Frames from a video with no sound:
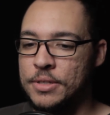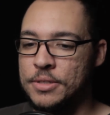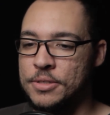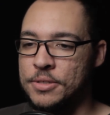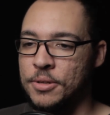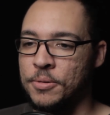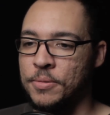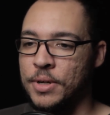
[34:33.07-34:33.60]

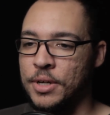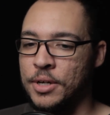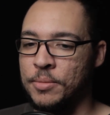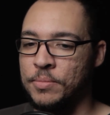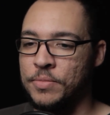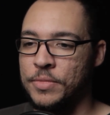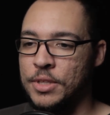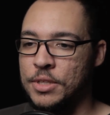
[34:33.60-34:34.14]
So
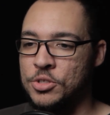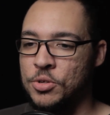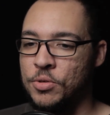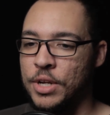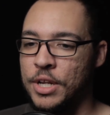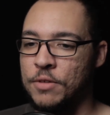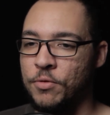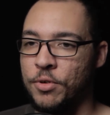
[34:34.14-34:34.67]

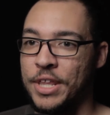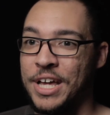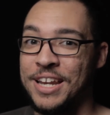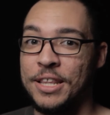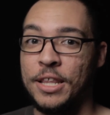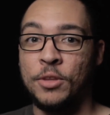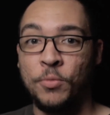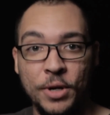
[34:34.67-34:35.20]
tune in for
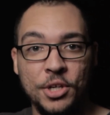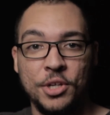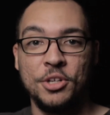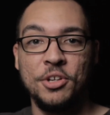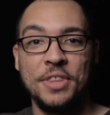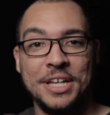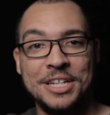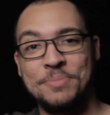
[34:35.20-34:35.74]
that. And the way you can
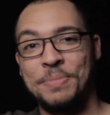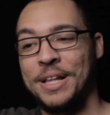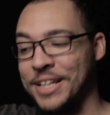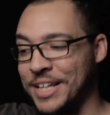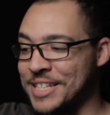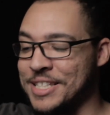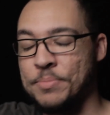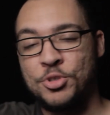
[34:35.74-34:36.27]
do that is by
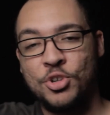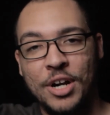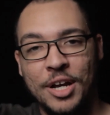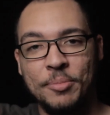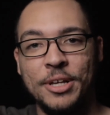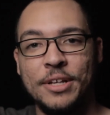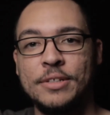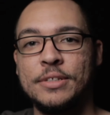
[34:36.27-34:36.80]
clicking
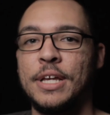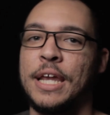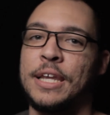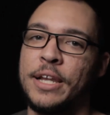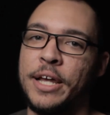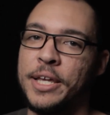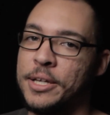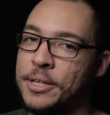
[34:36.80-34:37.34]
subscribe and
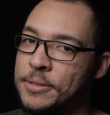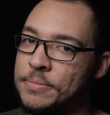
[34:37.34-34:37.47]
like.